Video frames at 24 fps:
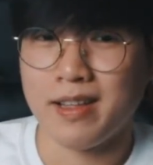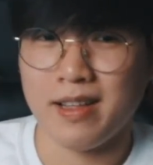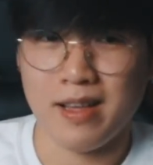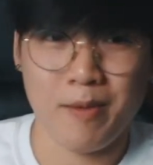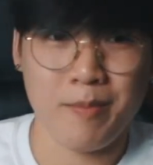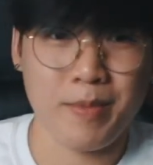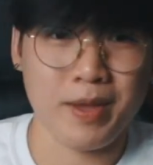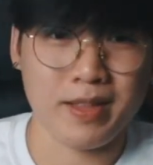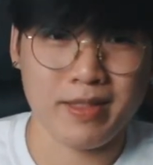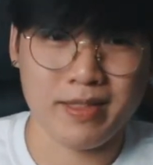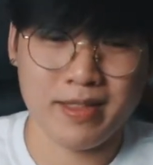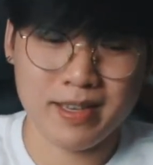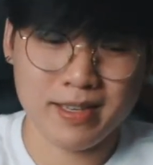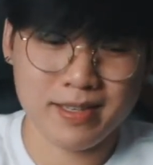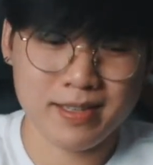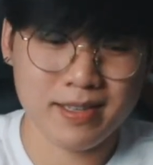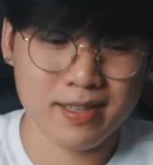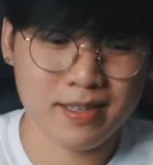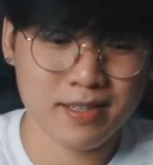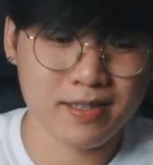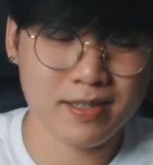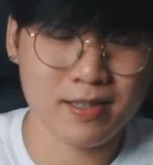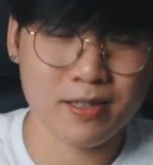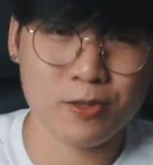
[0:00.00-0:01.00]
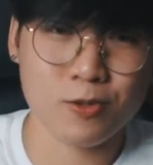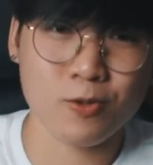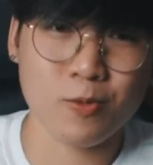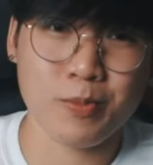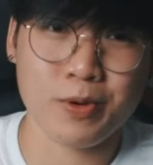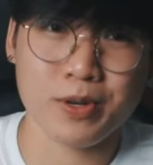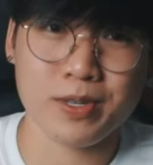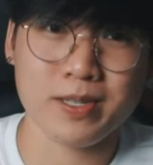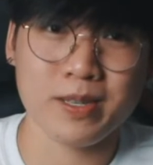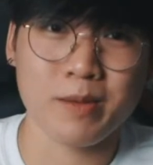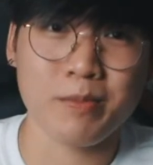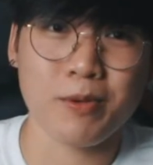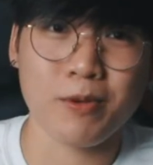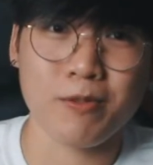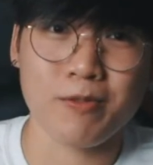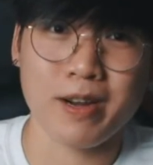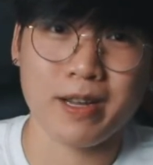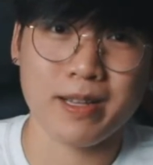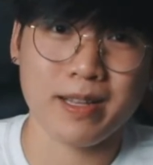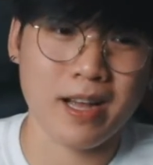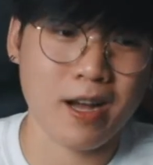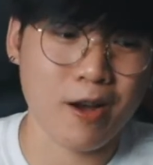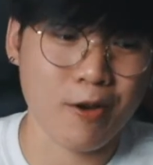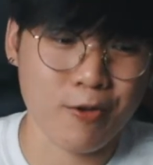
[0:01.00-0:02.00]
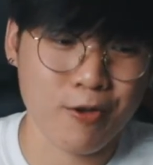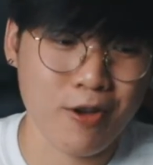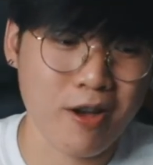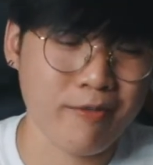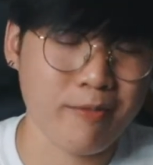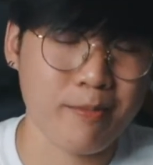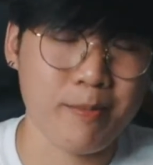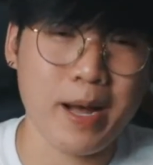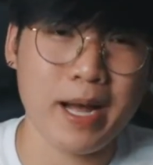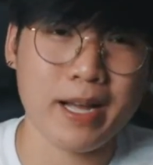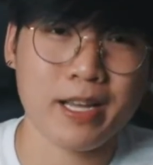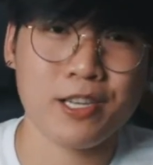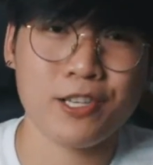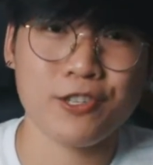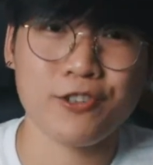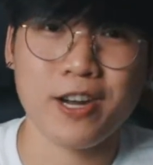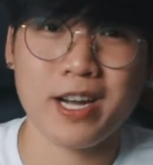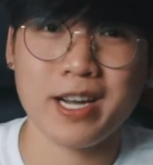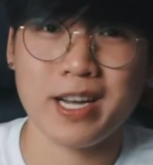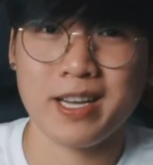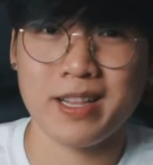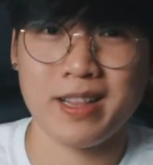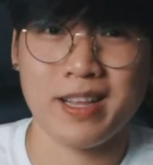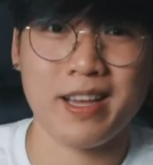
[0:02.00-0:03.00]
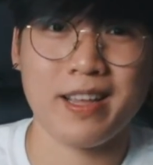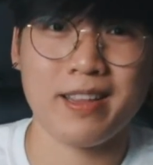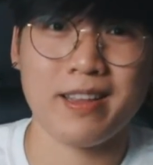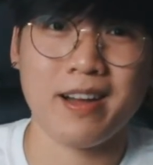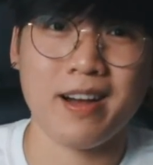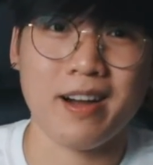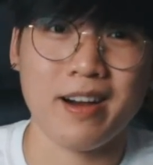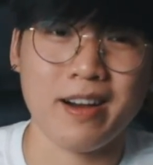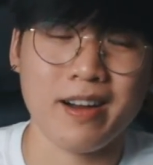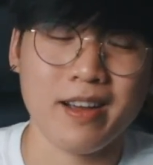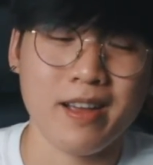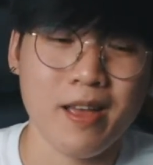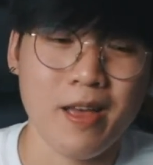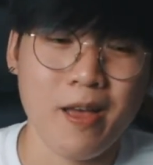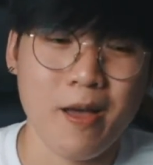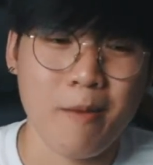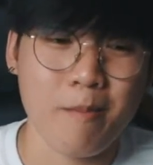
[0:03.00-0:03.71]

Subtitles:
I mean, this is super simple right now. You have a backing track and a guitar.